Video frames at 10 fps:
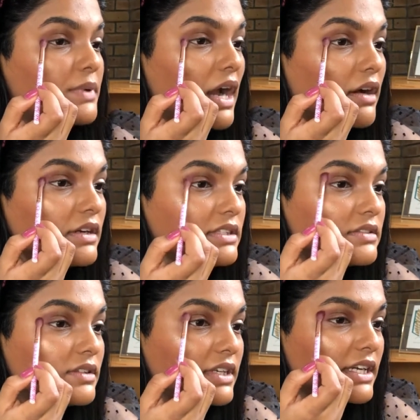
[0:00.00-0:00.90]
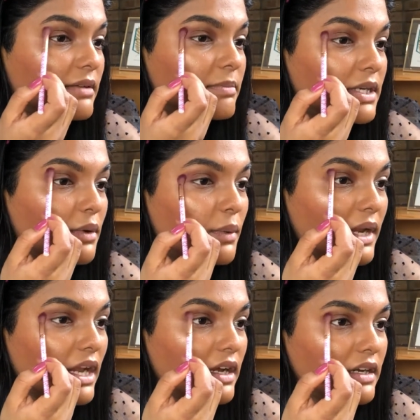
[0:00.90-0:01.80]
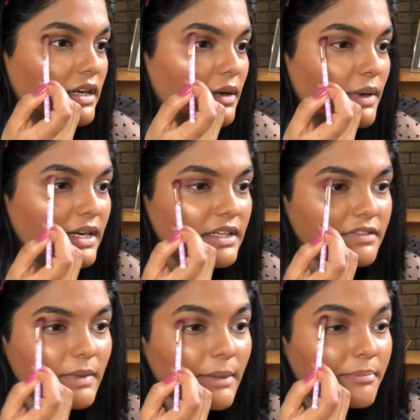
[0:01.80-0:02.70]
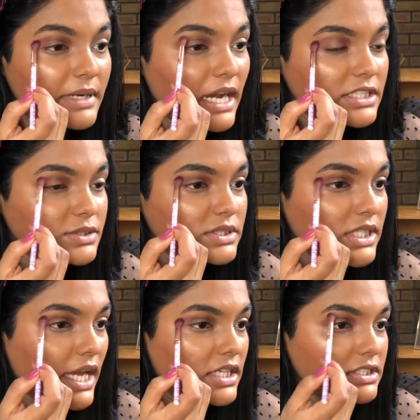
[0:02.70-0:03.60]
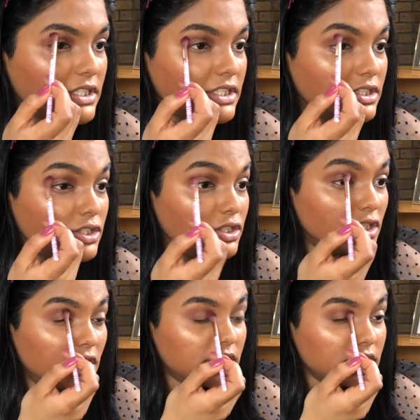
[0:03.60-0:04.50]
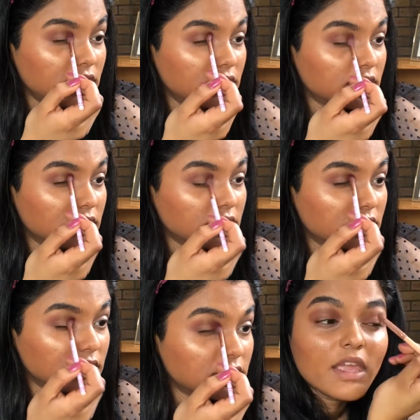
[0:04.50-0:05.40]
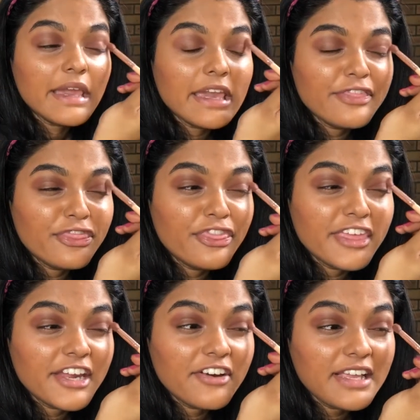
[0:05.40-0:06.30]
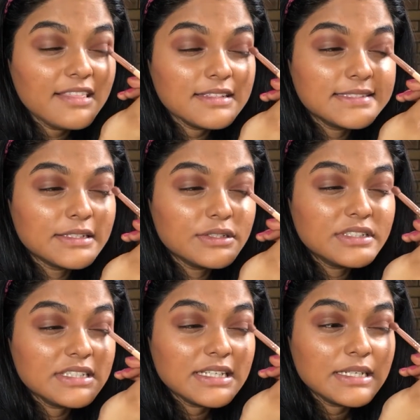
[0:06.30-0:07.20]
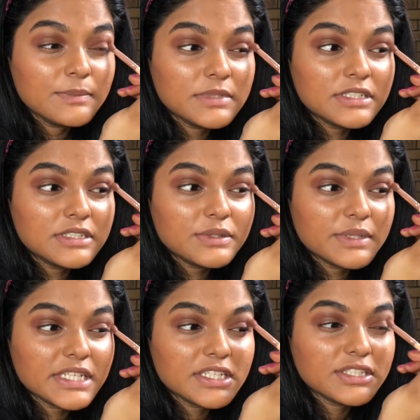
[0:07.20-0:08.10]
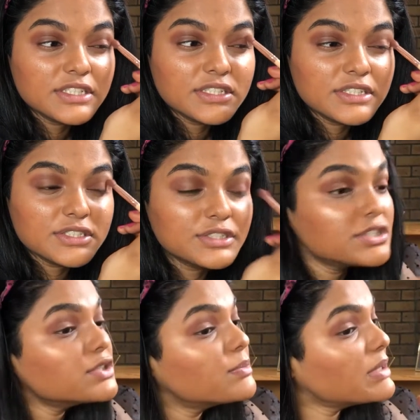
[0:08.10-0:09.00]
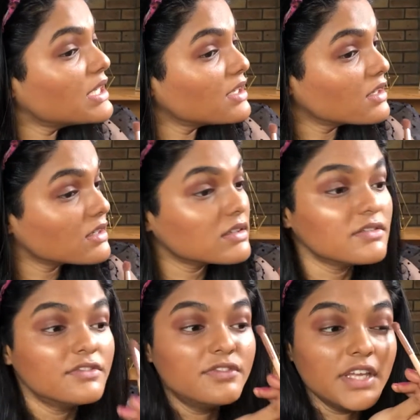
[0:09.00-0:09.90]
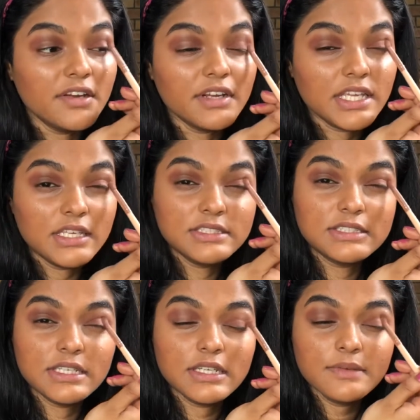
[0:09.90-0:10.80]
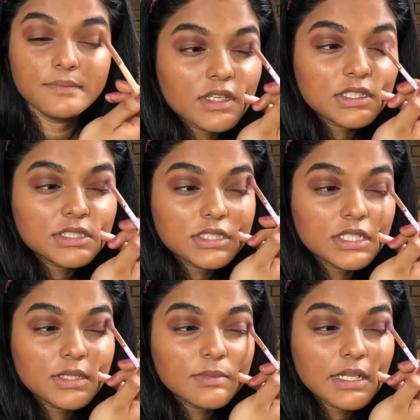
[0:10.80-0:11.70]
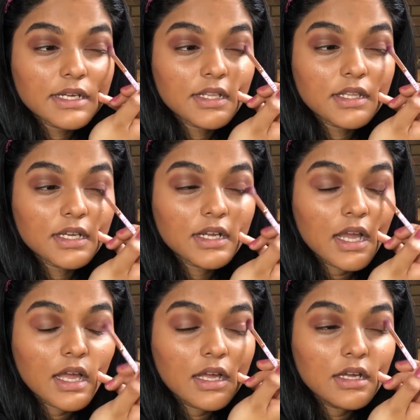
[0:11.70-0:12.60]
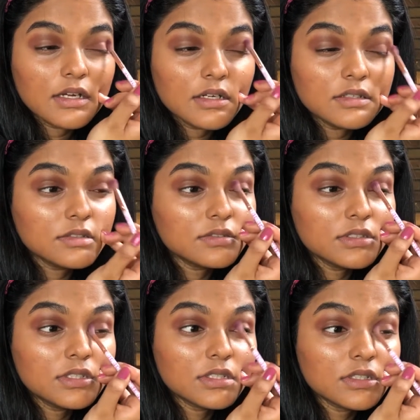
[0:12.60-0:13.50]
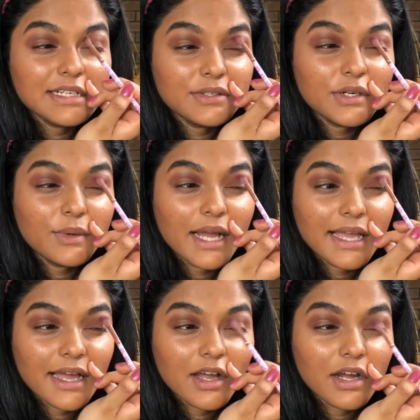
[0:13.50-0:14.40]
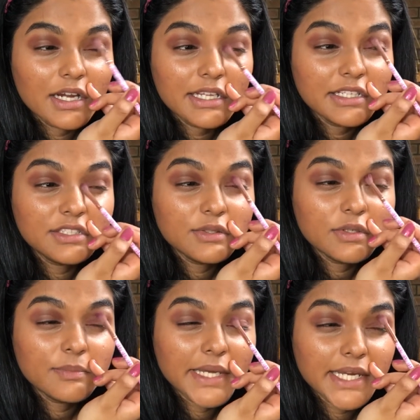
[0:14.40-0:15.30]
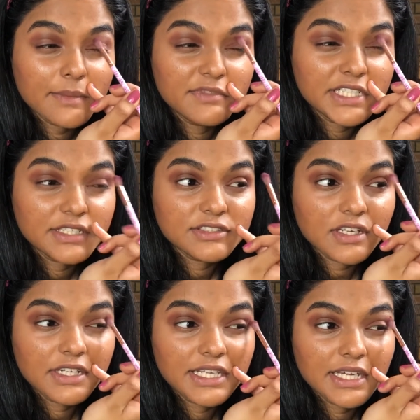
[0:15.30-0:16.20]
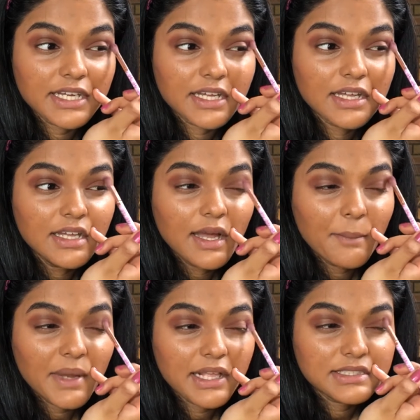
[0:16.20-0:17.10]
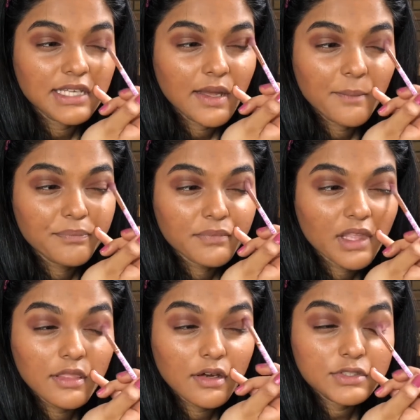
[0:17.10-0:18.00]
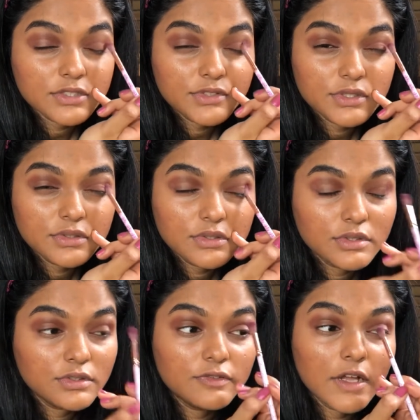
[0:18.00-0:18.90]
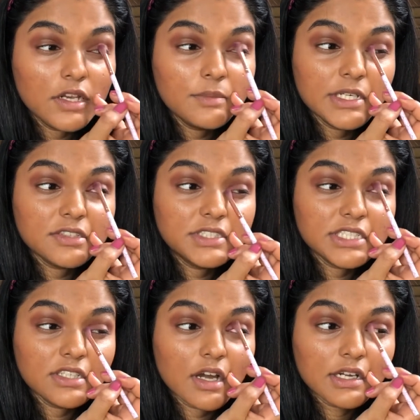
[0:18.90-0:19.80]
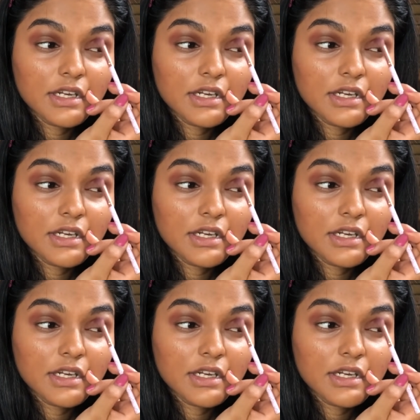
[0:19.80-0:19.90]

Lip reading: brown is looking a bit weird. I wonder if my brush was actually dirty. In theory, this look that I'm doing should be very easy. I'm just gonna blend that out. I don't know why I hardly do makeup videos on here, but those of you who follow me on TikTok